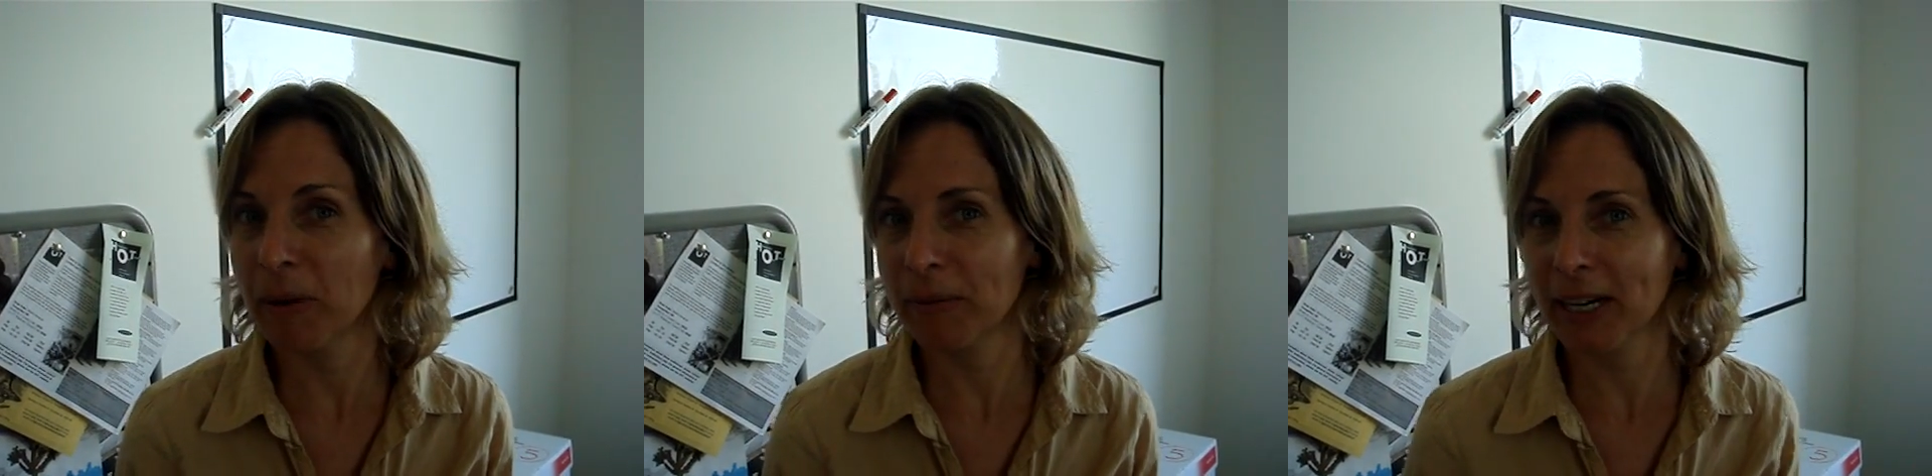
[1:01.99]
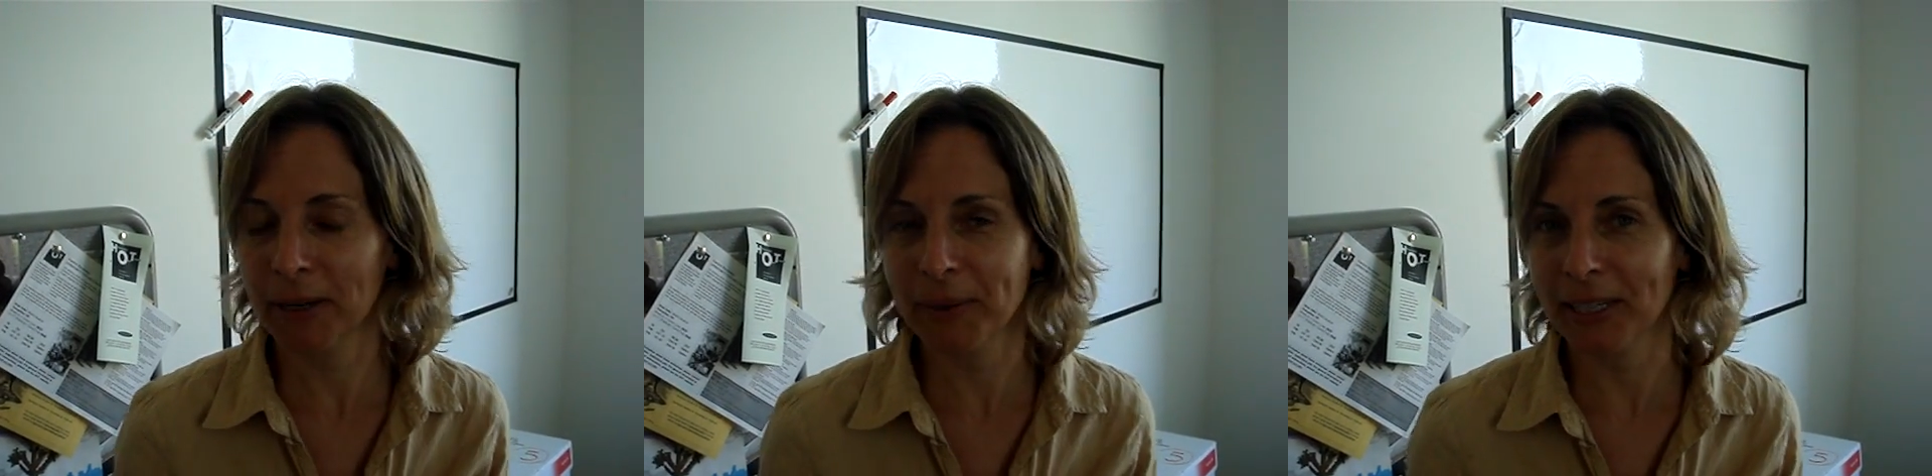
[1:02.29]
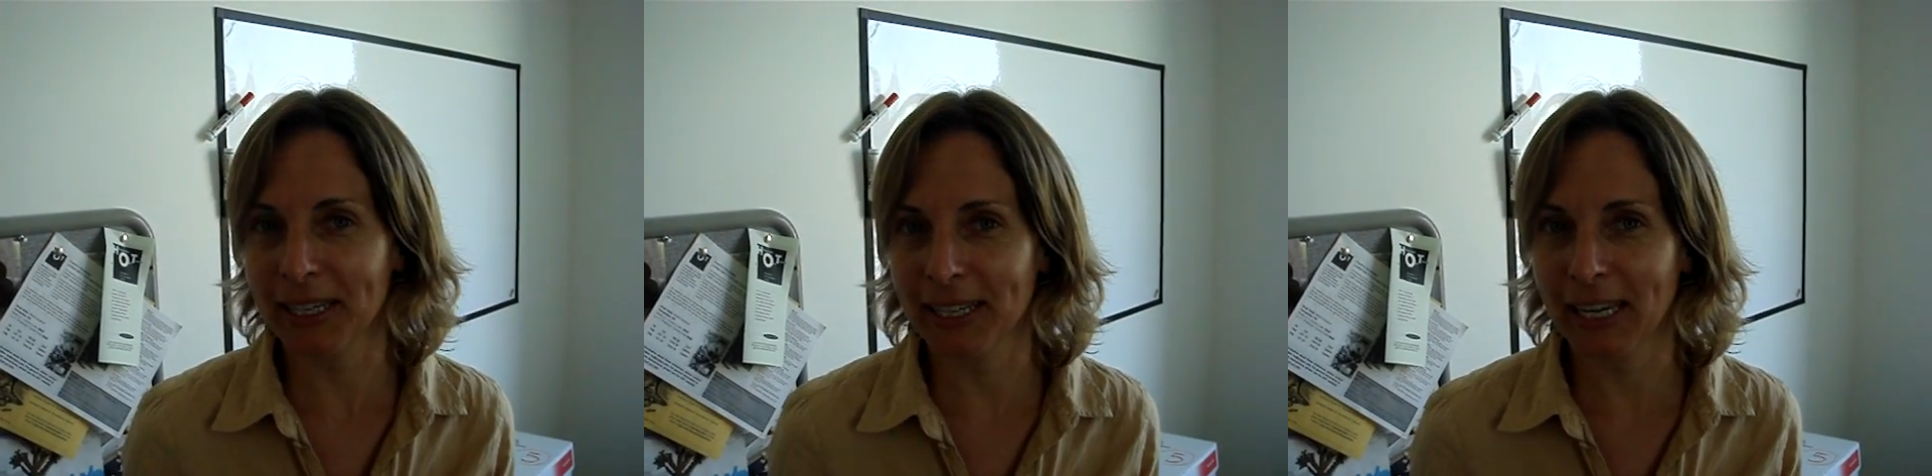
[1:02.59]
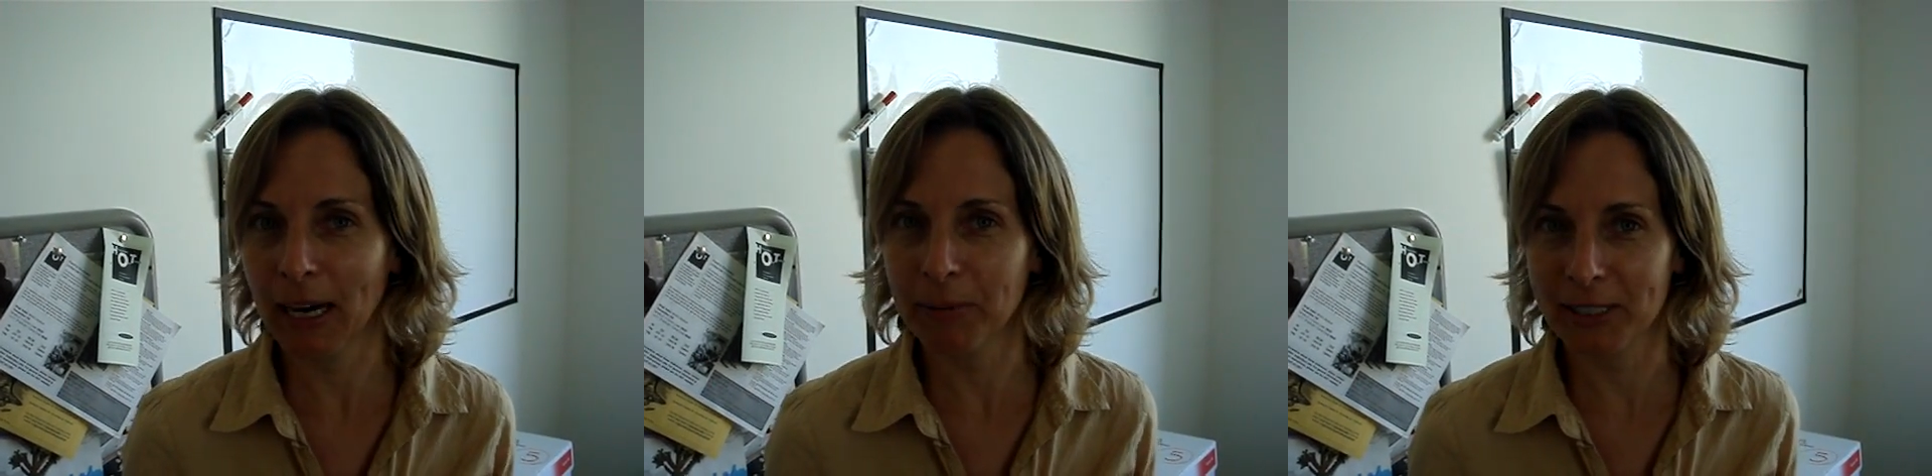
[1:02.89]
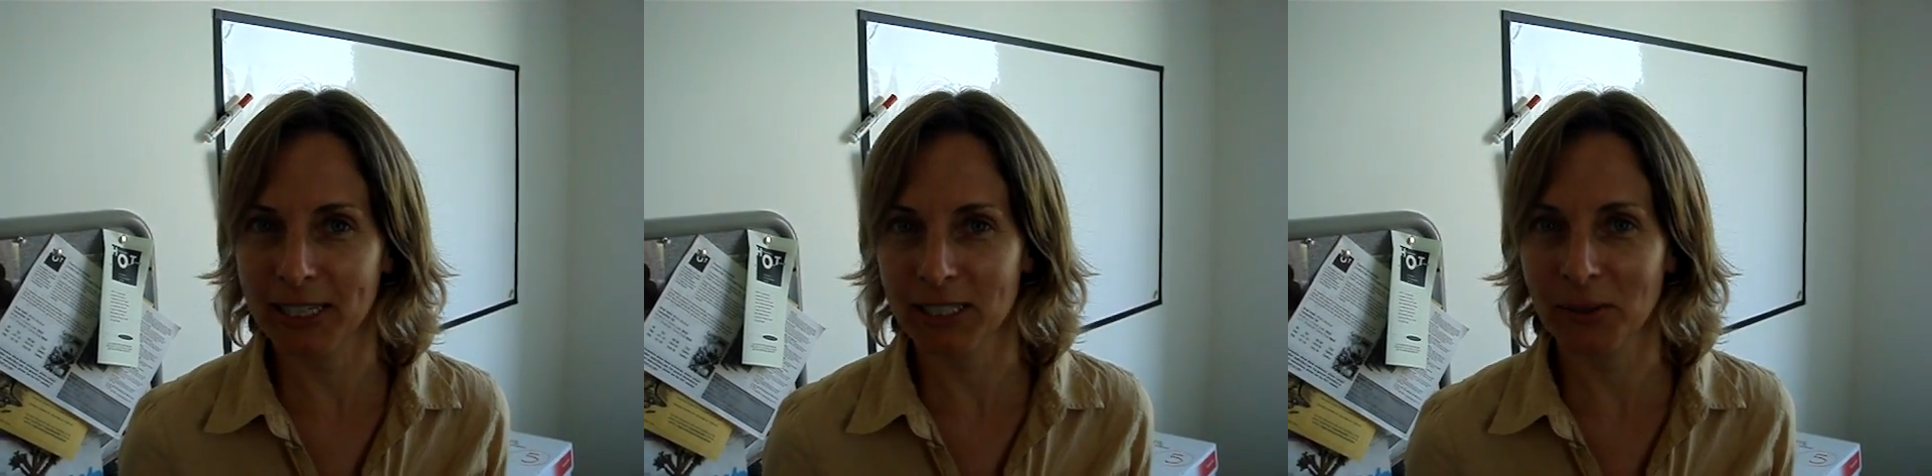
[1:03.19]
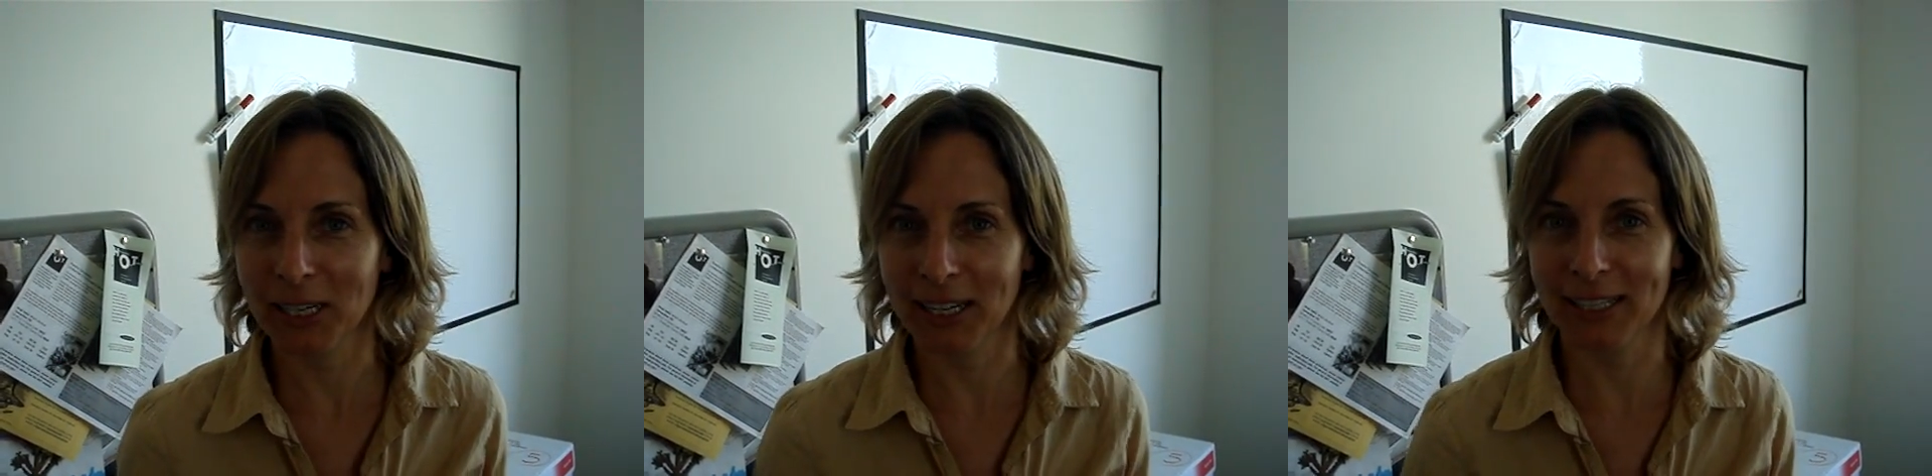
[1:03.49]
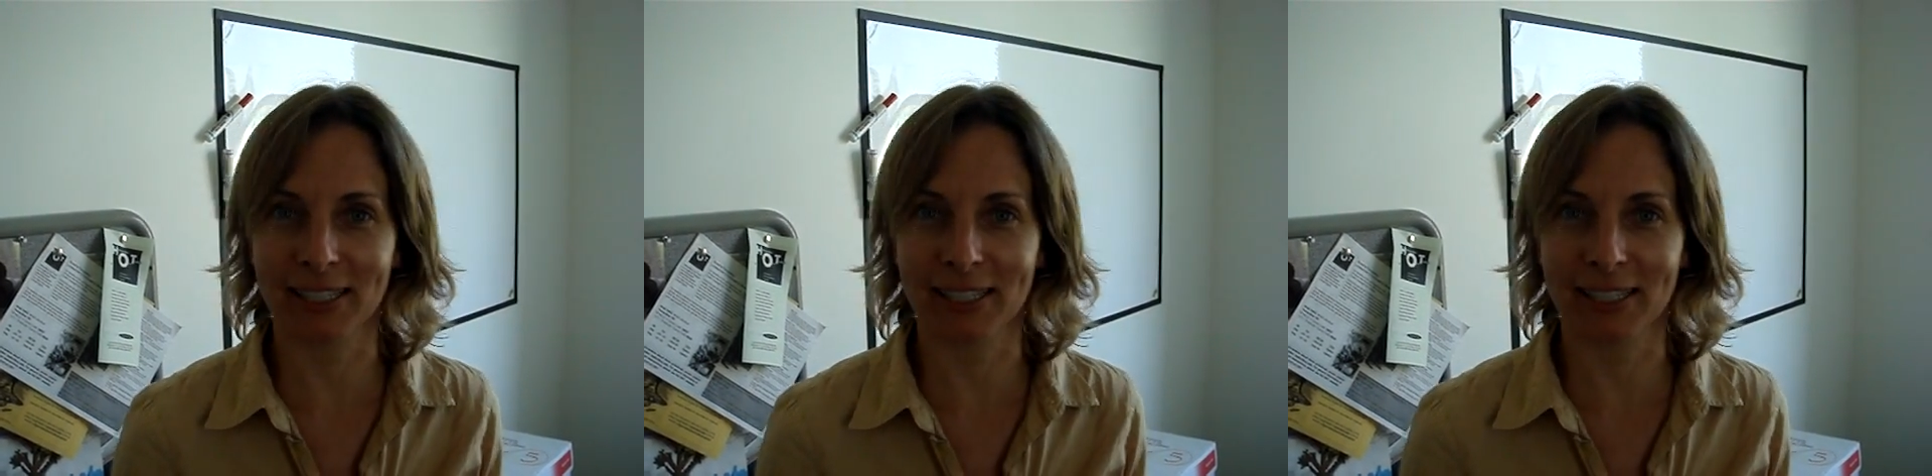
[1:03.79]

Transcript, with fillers: I'm not going to be able to get to campus next week and I